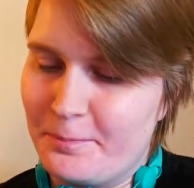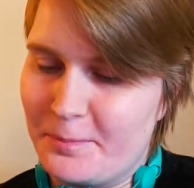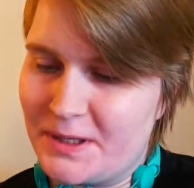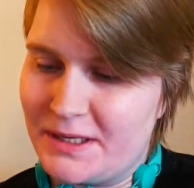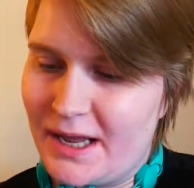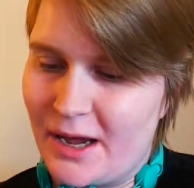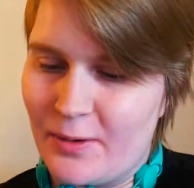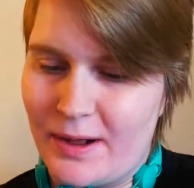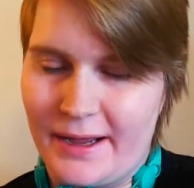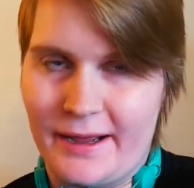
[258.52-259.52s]
But
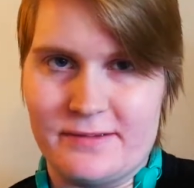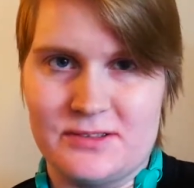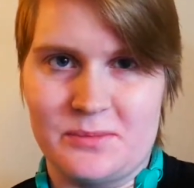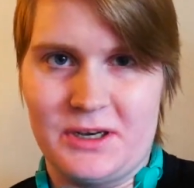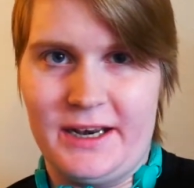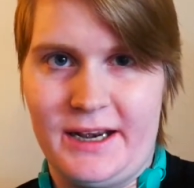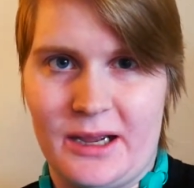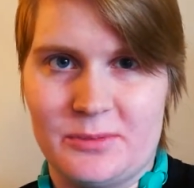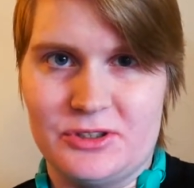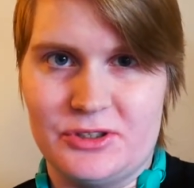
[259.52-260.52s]
now I have some cleaning
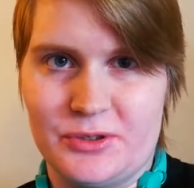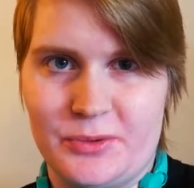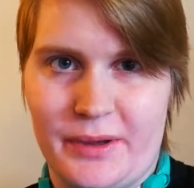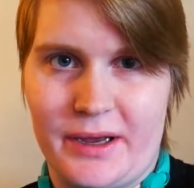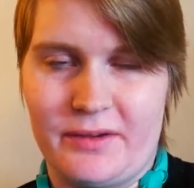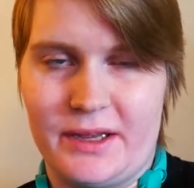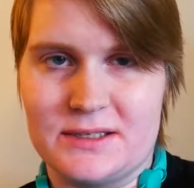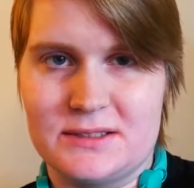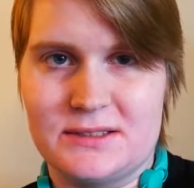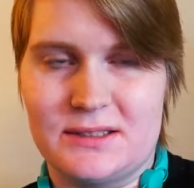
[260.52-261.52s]
up to do. We have
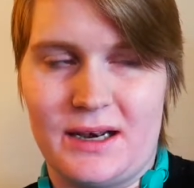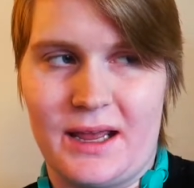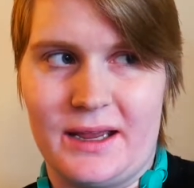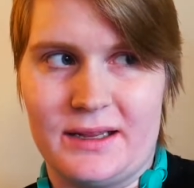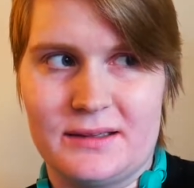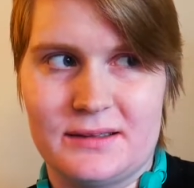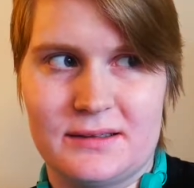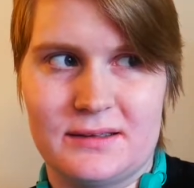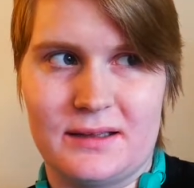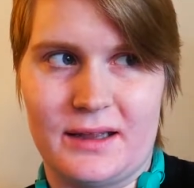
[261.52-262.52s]
guests tonight,
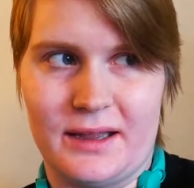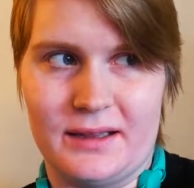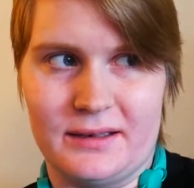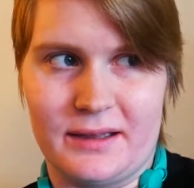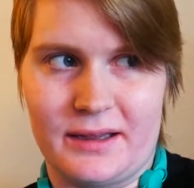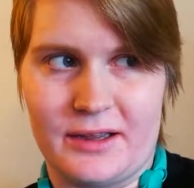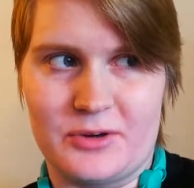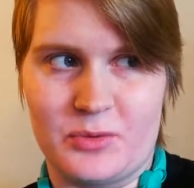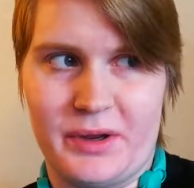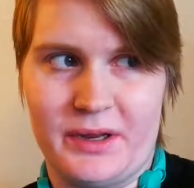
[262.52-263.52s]
and I
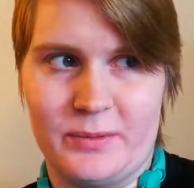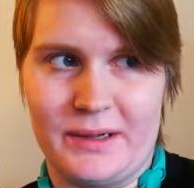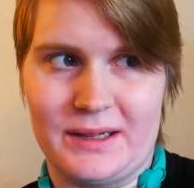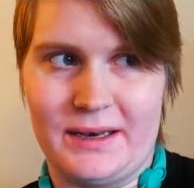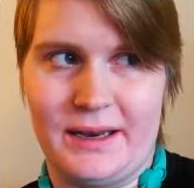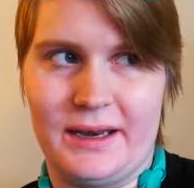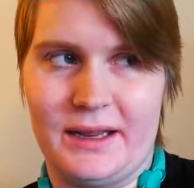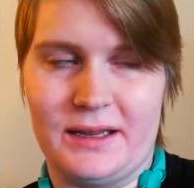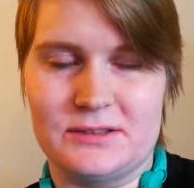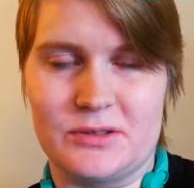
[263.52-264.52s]
can't read while
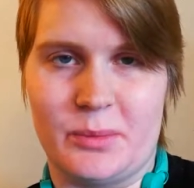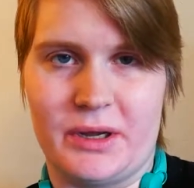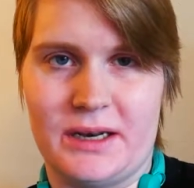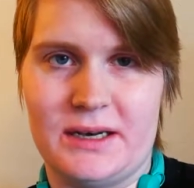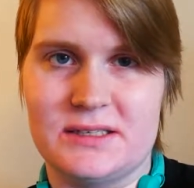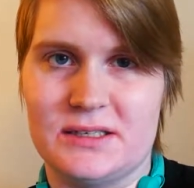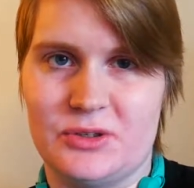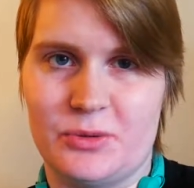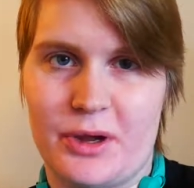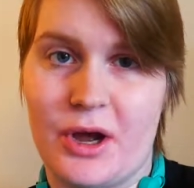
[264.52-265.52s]
cleaning, so I'm gonna listen
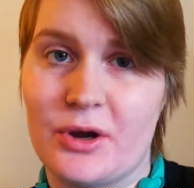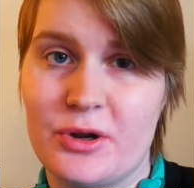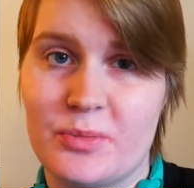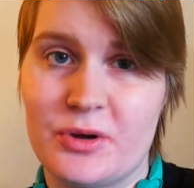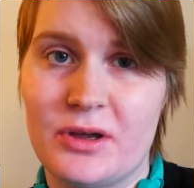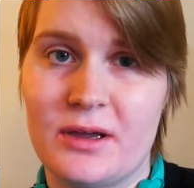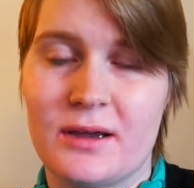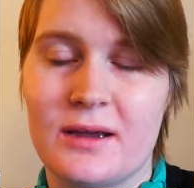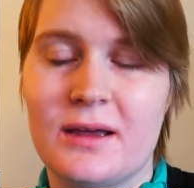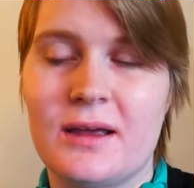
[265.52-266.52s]
to my audiobook
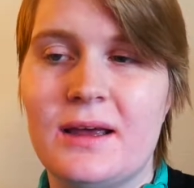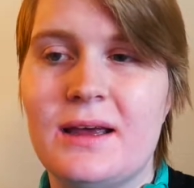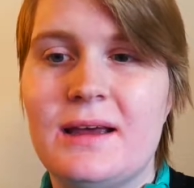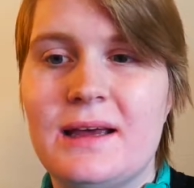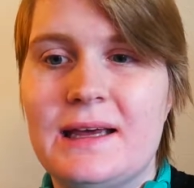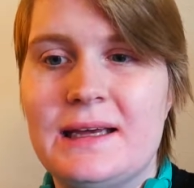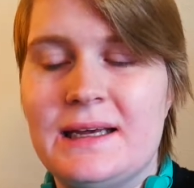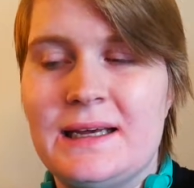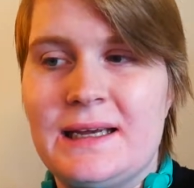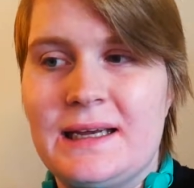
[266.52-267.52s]

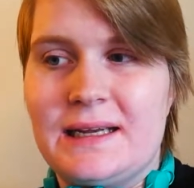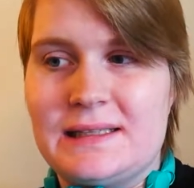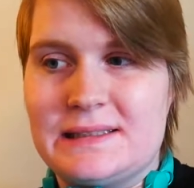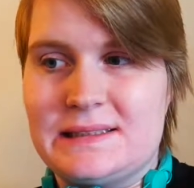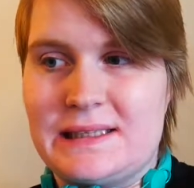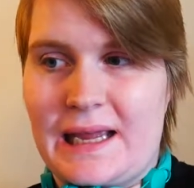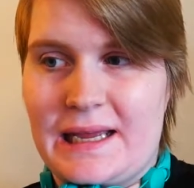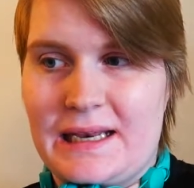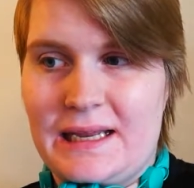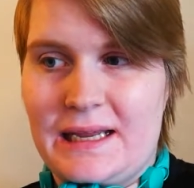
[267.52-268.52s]

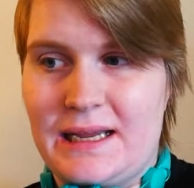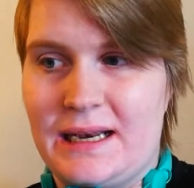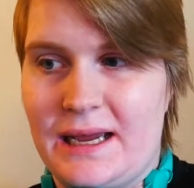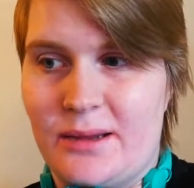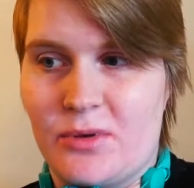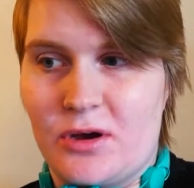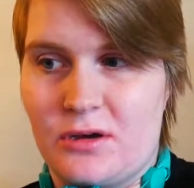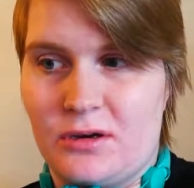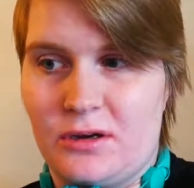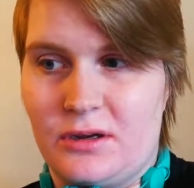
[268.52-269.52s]
instead. And I am
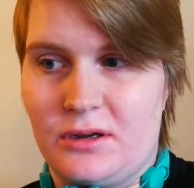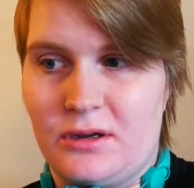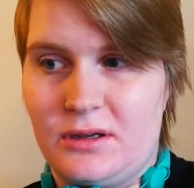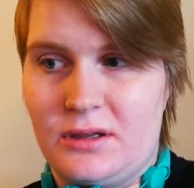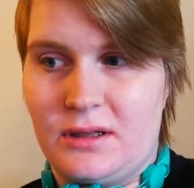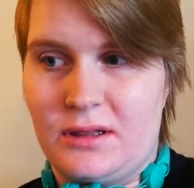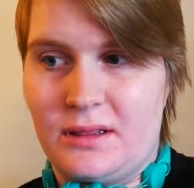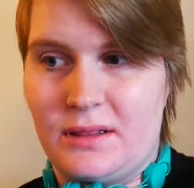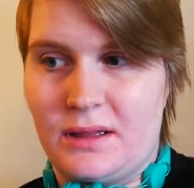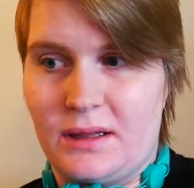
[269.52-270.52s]
on
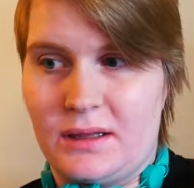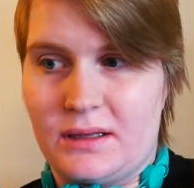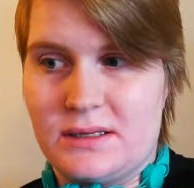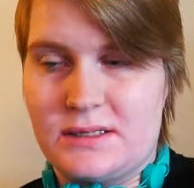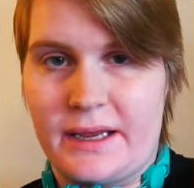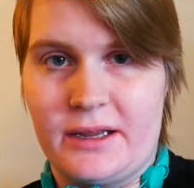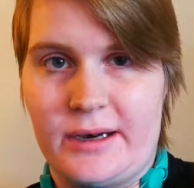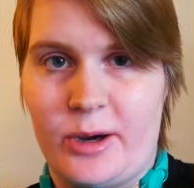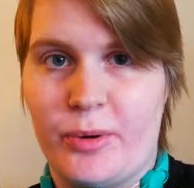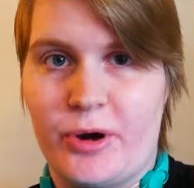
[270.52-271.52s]
the second
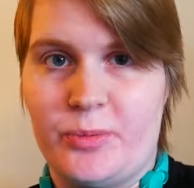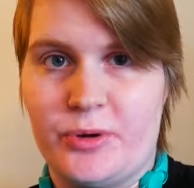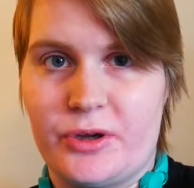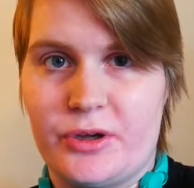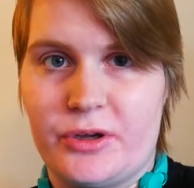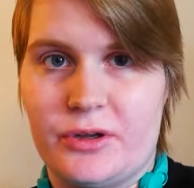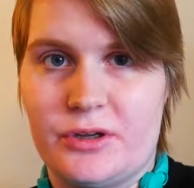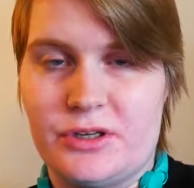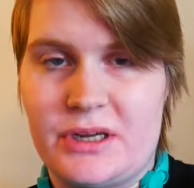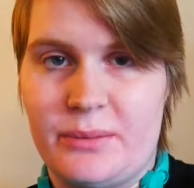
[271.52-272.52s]
Harry Potter book,
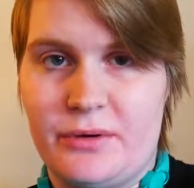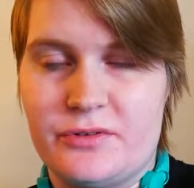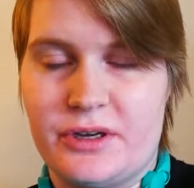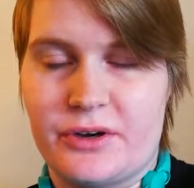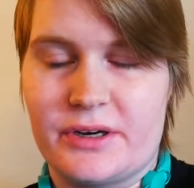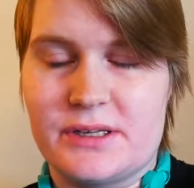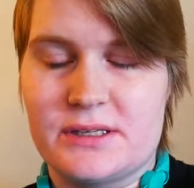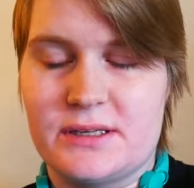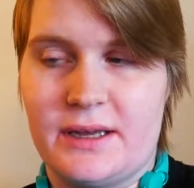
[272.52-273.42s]
The Chamber of Secrets.